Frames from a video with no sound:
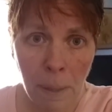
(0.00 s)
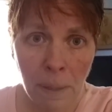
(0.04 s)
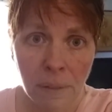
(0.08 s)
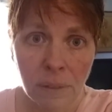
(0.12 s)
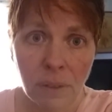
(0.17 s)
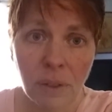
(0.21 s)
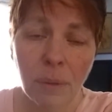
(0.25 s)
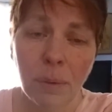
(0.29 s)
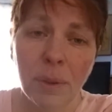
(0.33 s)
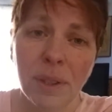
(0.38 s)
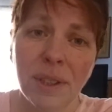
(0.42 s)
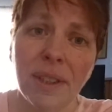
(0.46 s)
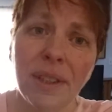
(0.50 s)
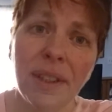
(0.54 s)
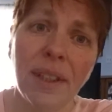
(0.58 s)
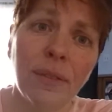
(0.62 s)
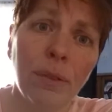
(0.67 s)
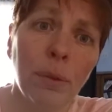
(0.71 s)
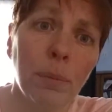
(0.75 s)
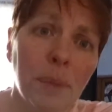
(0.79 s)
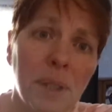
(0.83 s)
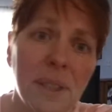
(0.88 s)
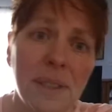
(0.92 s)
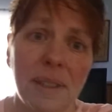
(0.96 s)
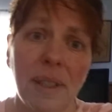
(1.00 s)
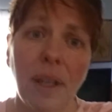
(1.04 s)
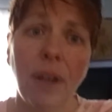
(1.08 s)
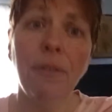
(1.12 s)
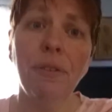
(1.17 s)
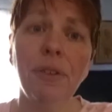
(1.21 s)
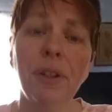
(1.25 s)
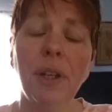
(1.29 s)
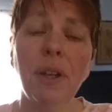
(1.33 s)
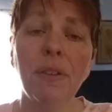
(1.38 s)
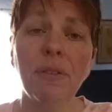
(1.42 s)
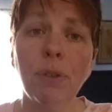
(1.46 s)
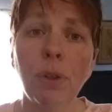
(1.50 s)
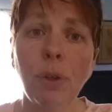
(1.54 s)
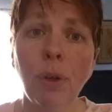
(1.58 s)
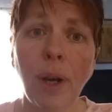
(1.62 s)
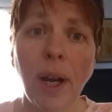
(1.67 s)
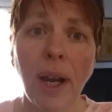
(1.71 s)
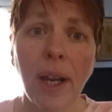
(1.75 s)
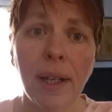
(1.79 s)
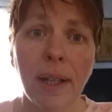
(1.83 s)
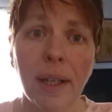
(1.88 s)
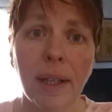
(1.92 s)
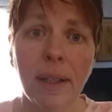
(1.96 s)
So I wasn't giving myself enough
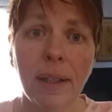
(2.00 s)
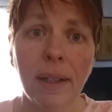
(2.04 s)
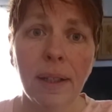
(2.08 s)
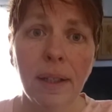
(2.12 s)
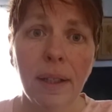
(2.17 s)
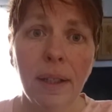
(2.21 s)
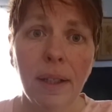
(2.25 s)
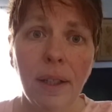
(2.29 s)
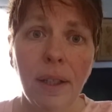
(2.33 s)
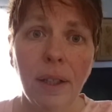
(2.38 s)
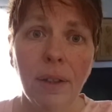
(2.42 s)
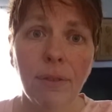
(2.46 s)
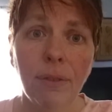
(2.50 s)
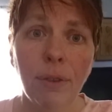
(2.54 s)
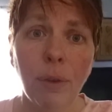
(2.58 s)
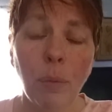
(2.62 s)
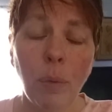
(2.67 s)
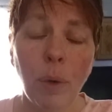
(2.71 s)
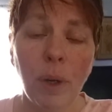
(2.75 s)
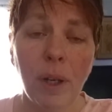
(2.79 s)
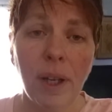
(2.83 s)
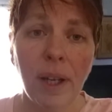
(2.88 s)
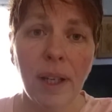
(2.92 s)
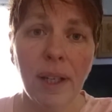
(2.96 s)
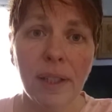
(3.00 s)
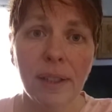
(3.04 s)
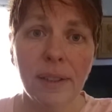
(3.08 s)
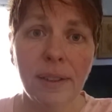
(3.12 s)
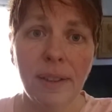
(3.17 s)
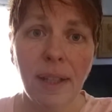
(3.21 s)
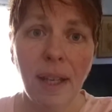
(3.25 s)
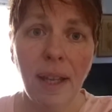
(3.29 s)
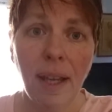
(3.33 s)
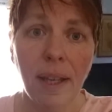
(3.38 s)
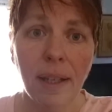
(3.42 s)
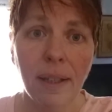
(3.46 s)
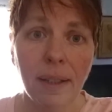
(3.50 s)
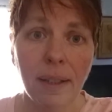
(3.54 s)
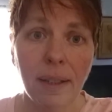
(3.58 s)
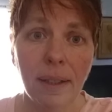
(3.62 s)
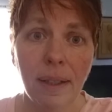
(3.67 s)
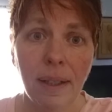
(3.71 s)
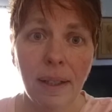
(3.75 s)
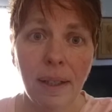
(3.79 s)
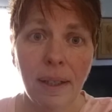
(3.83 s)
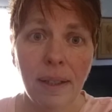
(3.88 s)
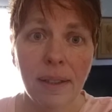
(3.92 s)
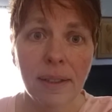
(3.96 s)
credit for what I had done.
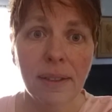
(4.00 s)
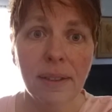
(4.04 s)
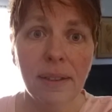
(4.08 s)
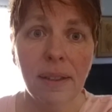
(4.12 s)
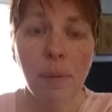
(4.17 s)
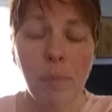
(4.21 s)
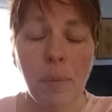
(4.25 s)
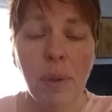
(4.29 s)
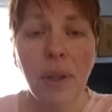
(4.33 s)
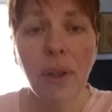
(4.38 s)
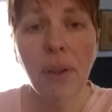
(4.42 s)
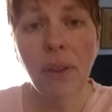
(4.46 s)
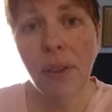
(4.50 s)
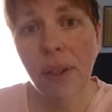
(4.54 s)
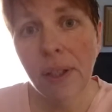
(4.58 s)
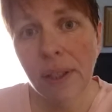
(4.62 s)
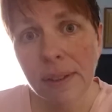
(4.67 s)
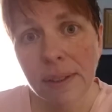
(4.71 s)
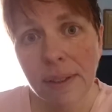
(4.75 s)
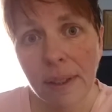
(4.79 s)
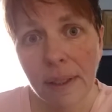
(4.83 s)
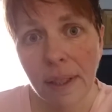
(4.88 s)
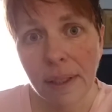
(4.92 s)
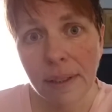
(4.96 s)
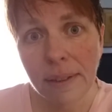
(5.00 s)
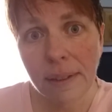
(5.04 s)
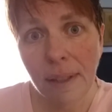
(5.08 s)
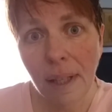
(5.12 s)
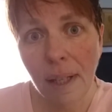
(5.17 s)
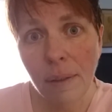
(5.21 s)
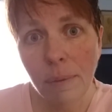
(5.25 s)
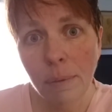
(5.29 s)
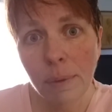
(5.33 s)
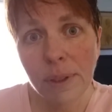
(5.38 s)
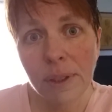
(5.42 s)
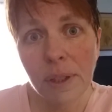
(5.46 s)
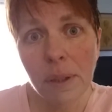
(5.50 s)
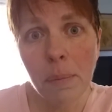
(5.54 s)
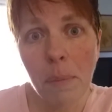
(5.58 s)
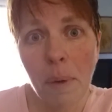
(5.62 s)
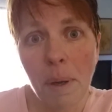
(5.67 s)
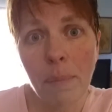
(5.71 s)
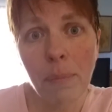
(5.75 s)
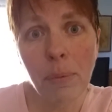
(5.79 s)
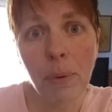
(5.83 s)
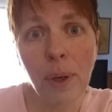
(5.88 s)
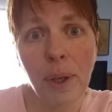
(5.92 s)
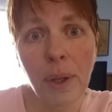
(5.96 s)
Some of the things that I'd done was come
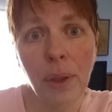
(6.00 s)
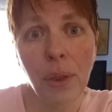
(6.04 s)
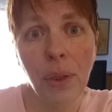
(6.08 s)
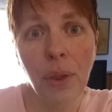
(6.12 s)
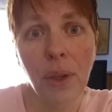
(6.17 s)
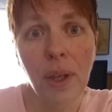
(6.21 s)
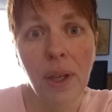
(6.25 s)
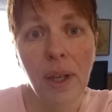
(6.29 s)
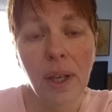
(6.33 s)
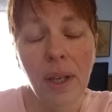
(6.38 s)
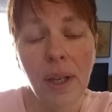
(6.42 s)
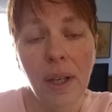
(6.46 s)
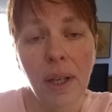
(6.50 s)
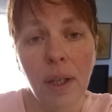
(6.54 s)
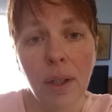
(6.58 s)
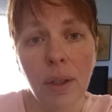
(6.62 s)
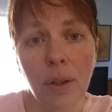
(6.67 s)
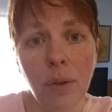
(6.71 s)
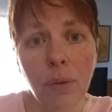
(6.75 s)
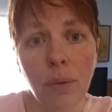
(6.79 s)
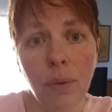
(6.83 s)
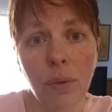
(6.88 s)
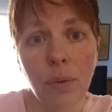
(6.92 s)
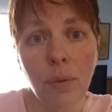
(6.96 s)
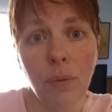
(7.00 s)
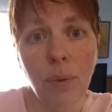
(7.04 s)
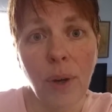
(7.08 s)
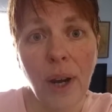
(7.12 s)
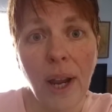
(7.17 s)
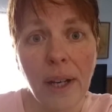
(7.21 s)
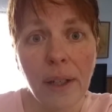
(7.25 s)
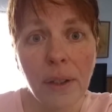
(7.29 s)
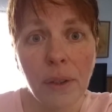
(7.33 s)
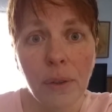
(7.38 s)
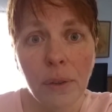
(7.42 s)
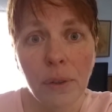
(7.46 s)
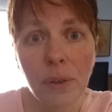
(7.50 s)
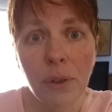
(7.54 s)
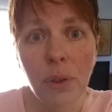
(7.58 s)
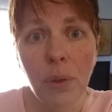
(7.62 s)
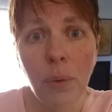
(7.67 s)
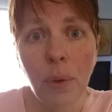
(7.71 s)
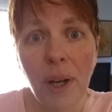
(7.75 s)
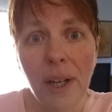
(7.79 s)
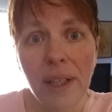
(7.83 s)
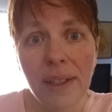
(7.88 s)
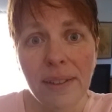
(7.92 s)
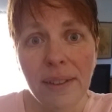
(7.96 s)
up with radical
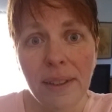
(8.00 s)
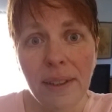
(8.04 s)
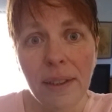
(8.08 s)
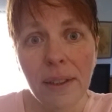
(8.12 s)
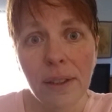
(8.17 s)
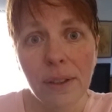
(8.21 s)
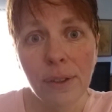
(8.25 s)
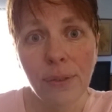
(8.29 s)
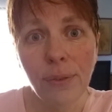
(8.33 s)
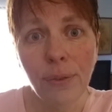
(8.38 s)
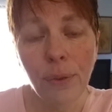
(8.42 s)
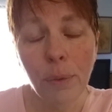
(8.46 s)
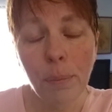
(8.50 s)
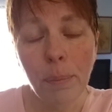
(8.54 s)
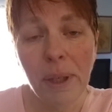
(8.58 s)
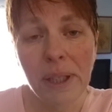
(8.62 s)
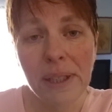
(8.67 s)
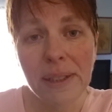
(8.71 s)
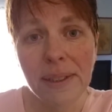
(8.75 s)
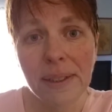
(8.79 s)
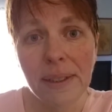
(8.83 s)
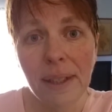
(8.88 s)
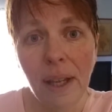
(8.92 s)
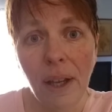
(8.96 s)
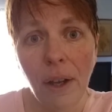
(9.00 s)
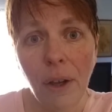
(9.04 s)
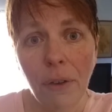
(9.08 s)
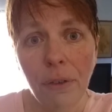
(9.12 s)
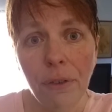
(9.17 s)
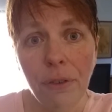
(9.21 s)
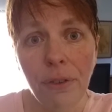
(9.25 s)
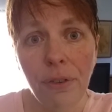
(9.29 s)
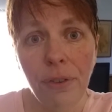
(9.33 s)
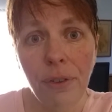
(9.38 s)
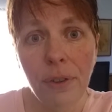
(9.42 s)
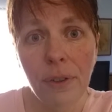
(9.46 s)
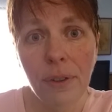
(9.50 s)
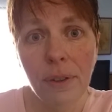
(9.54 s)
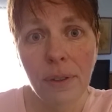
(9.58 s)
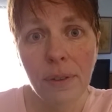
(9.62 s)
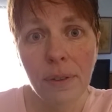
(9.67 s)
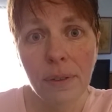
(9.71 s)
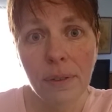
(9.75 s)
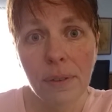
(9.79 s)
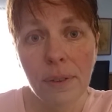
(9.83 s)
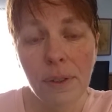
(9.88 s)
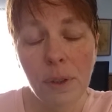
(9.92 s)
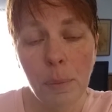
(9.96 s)
new ideas for myself
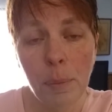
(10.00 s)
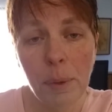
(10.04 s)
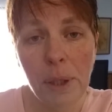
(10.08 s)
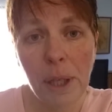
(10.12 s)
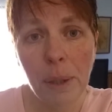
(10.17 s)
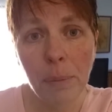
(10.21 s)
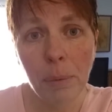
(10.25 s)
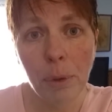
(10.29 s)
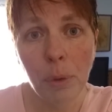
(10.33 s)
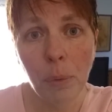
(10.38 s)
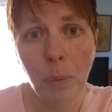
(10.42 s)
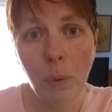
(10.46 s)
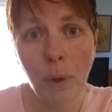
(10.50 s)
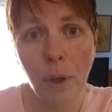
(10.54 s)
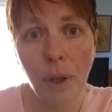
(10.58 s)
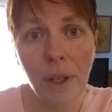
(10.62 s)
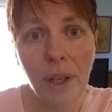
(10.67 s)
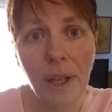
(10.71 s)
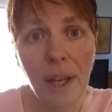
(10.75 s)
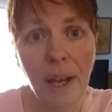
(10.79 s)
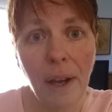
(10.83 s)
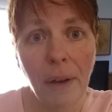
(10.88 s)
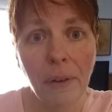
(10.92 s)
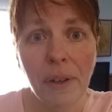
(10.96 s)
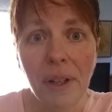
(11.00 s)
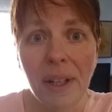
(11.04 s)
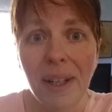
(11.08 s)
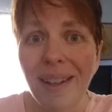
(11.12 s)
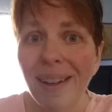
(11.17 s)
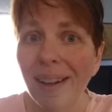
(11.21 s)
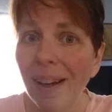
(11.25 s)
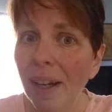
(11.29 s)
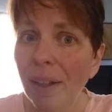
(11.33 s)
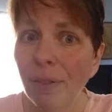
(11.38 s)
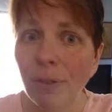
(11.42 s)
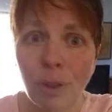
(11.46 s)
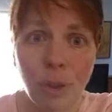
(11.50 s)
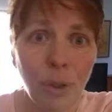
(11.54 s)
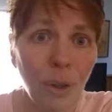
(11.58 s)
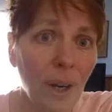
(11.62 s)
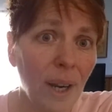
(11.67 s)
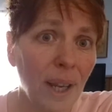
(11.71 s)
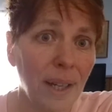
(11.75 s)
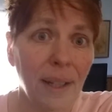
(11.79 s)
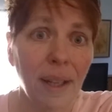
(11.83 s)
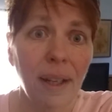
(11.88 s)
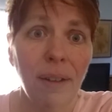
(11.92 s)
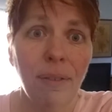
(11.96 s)
to be able to work out. I've
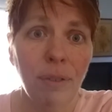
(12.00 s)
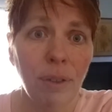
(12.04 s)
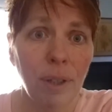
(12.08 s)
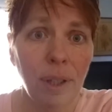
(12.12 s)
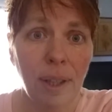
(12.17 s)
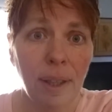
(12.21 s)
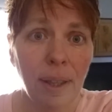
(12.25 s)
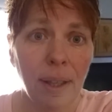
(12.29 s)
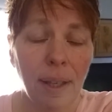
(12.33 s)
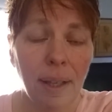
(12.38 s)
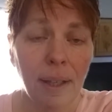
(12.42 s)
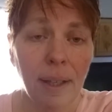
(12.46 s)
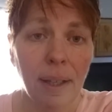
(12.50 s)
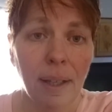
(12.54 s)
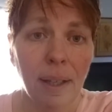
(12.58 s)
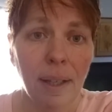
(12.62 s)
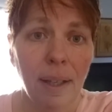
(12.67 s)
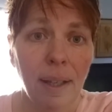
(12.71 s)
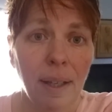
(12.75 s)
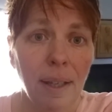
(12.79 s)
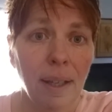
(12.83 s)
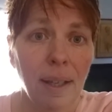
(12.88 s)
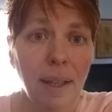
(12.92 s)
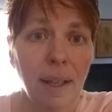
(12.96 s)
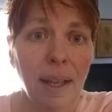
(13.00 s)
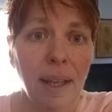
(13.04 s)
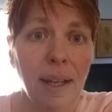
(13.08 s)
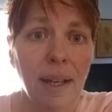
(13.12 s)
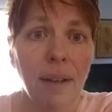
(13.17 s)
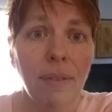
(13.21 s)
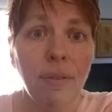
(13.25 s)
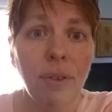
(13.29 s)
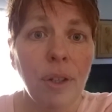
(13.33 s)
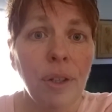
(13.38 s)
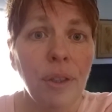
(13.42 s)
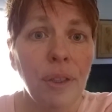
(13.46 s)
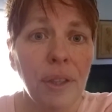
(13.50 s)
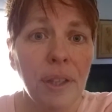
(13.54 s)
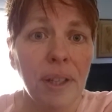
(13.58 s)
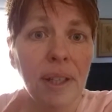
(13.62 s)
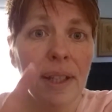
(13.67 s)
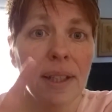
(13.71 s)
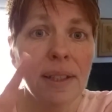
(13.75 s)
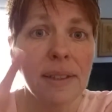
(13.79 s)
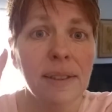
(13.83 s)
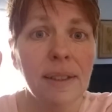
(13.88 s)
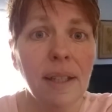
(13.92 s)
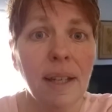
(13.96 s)
tried everything, and everything
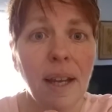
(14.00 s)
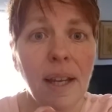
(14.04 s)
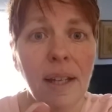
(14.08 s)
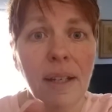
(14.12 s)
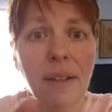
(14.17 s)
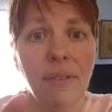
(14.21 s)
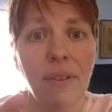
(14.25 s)
has kind